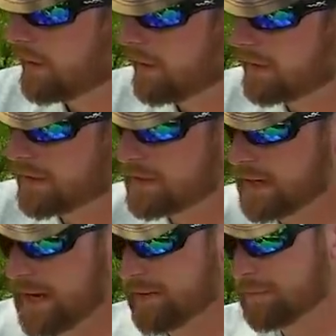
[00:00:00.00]
It doesn't
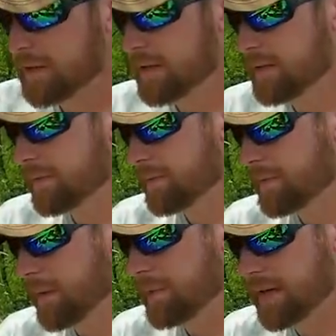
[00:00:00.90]
have many
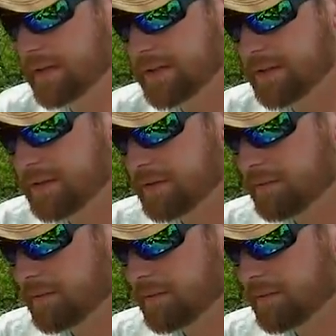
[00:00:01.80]
appendages.